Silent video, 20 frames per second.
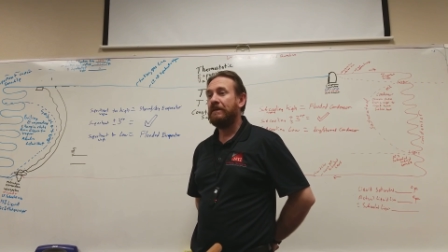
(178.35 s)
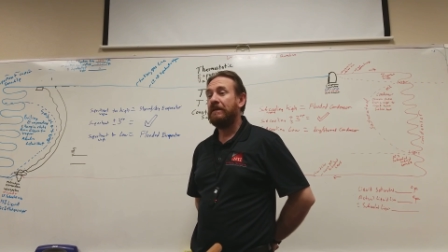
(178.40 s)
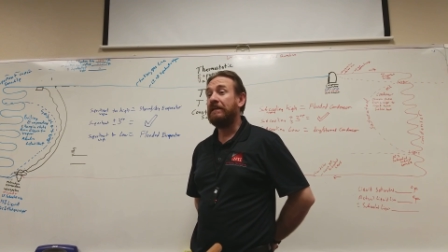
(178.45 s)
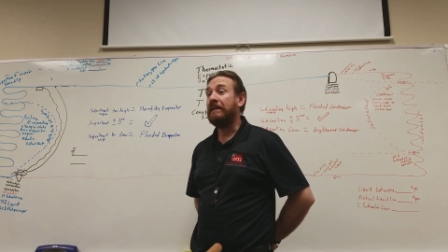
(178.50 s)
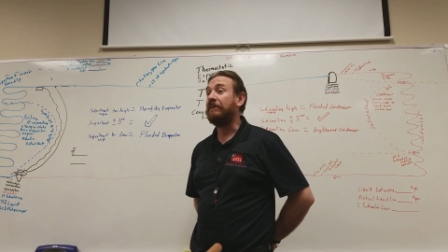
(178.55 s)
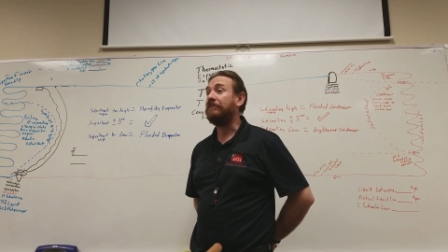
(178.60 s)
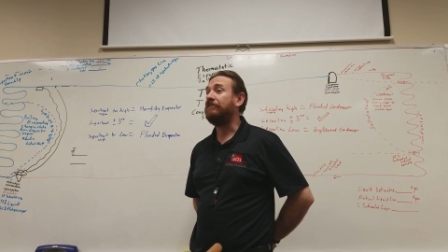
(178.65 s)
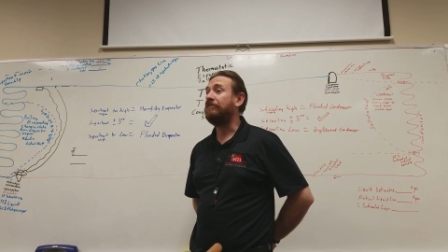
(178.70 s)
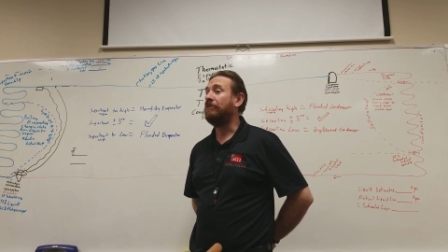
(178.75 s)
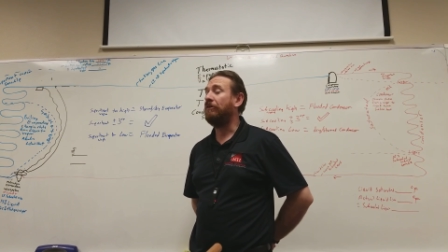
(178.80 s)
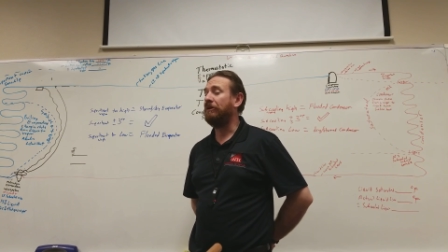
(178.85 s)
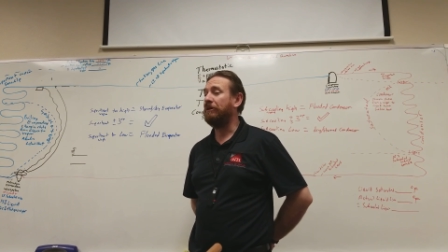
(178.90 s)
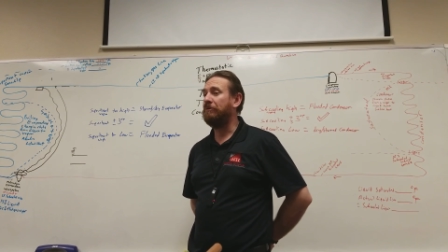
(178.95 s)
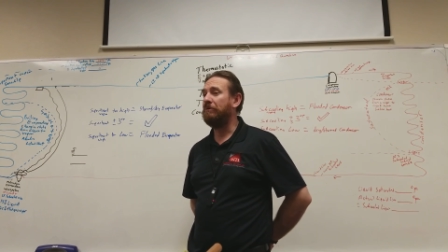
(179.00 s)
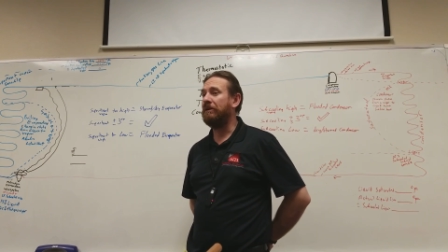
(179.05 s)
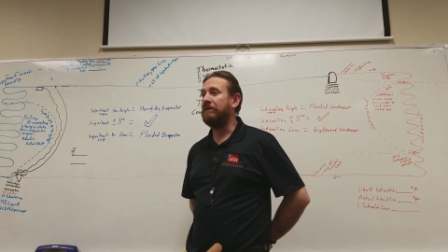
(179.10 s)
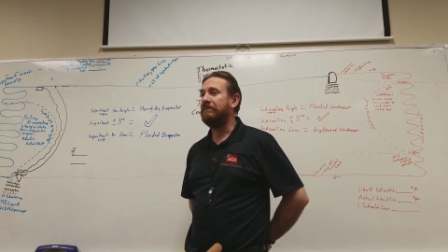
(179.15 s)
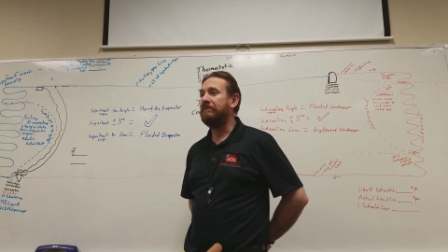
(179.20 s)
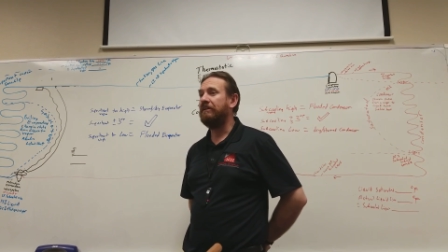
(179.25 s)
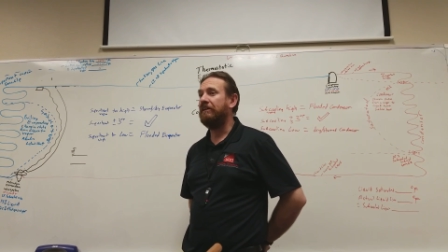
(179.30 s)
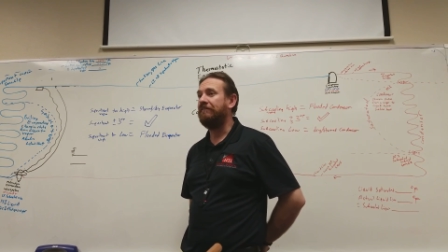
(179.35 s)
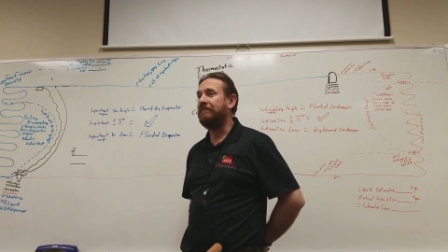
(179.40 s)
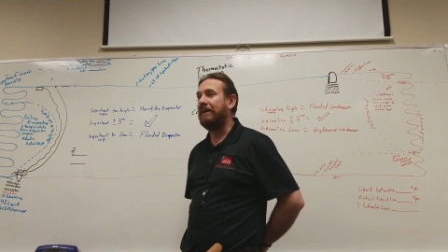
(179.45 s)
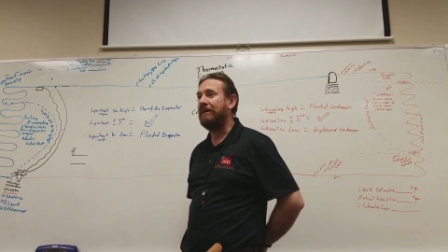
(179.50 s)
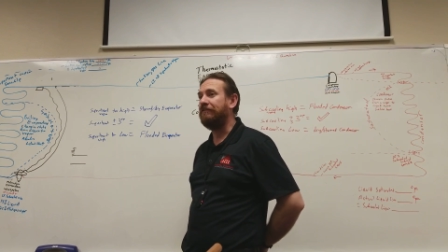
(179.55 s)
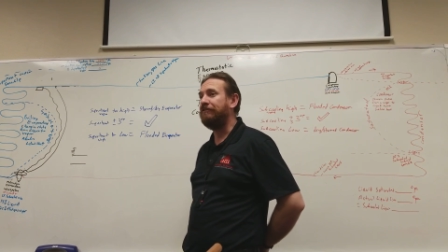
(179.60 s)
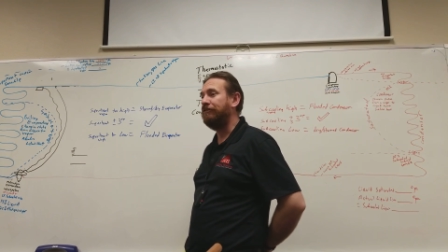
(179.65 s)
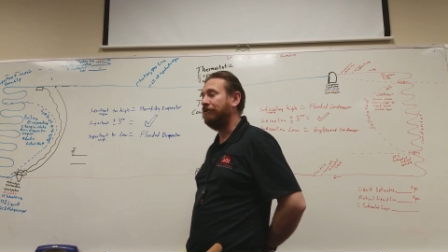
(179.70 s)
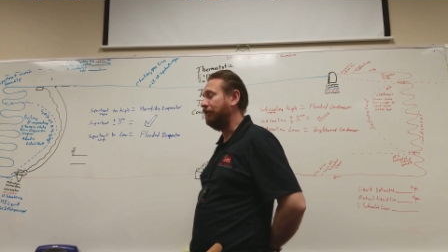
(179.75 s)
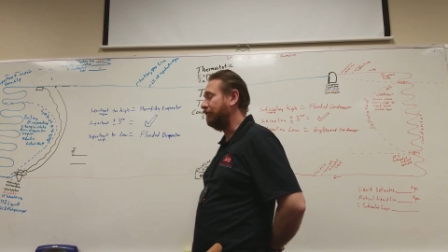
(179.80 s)
Yes, only one. If I
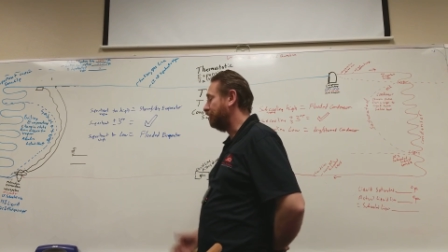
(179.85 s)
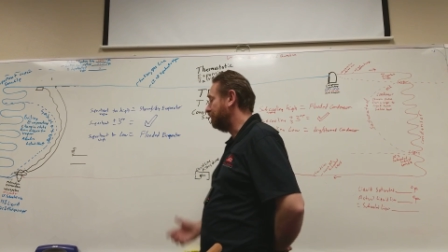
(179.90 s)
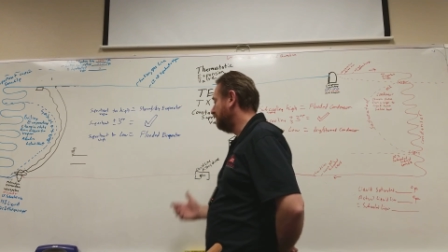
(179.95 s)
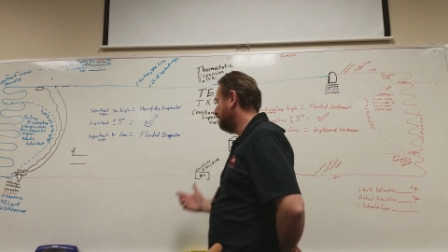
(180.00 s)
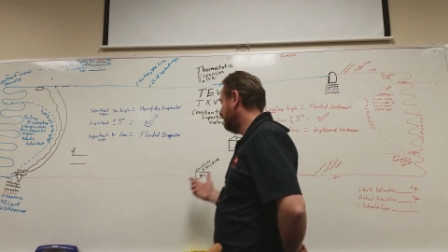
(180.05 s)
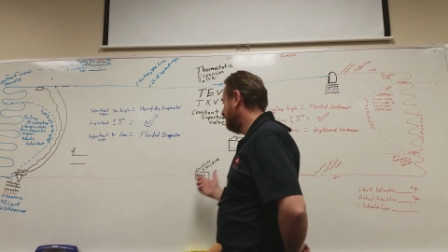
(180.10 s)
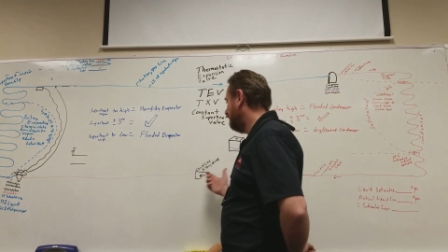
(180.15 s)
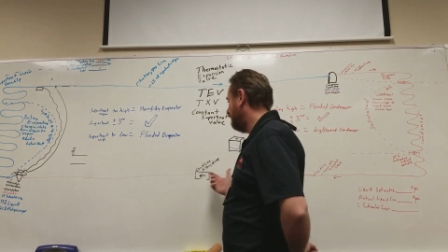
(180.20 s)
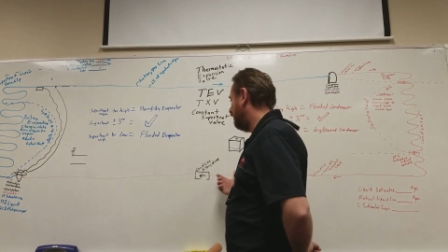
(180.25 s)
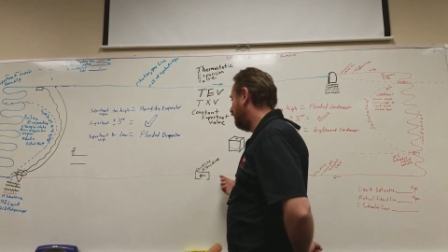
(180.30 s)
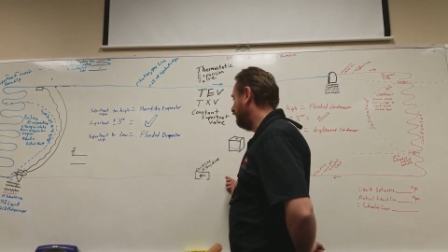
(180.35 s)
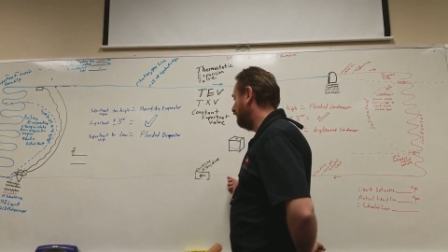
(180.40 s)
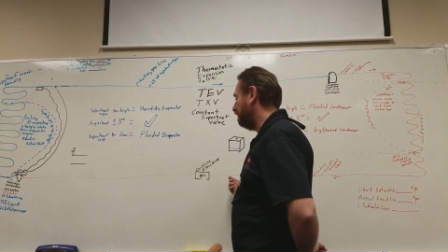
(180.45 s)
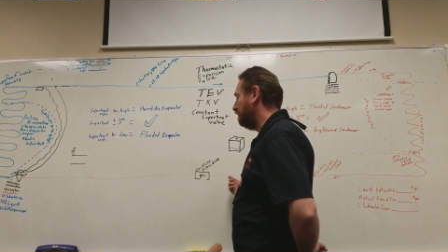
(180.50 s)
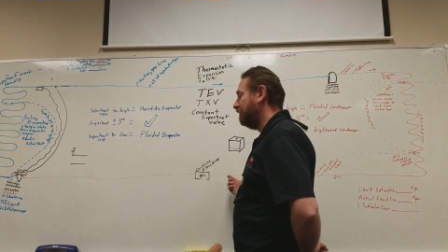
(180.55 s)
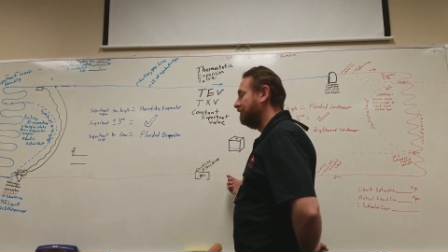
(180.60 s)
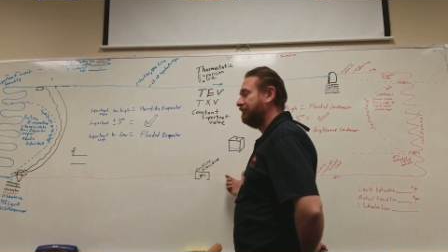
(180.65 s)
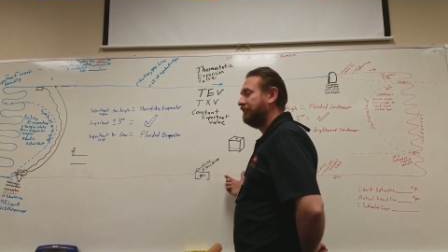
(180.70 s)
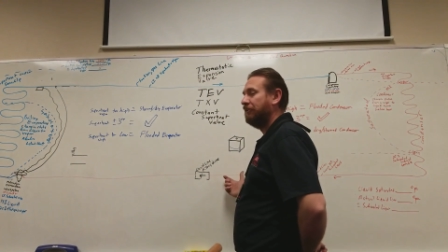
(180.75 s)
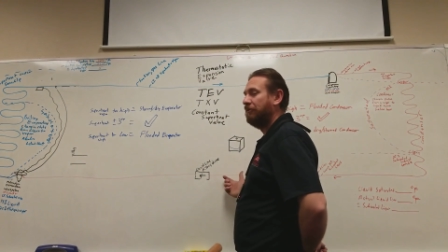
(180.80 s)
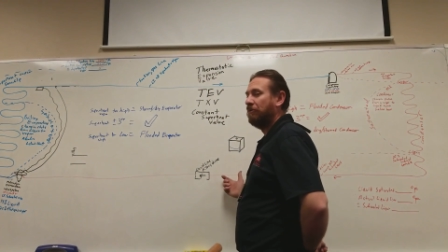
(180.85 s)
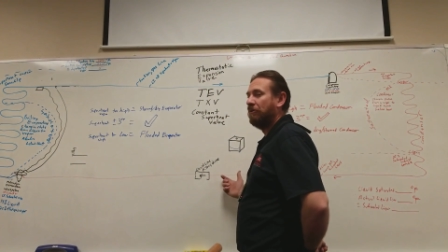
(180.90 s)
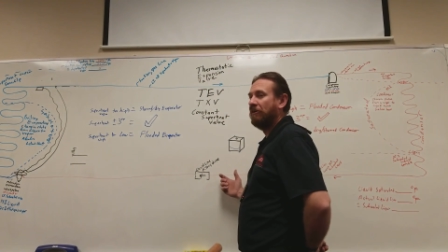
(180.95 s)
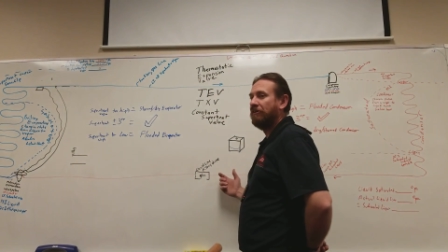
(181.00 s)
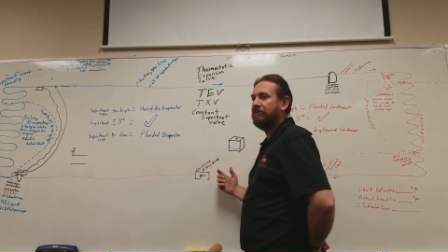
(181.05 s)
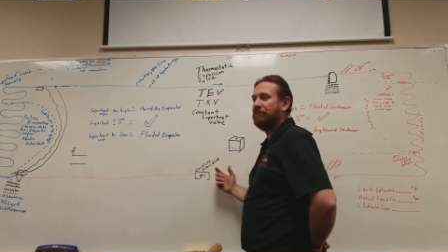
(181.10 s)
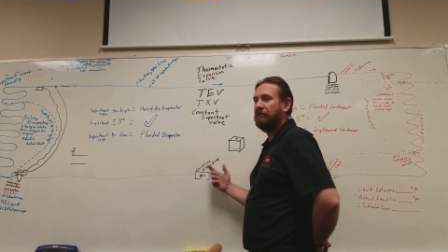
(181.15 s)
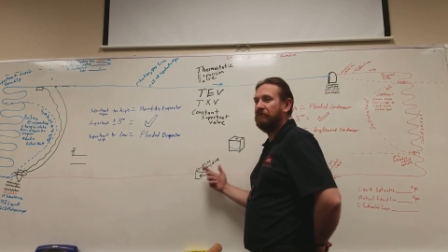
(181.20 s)
have two, only one's going to work, the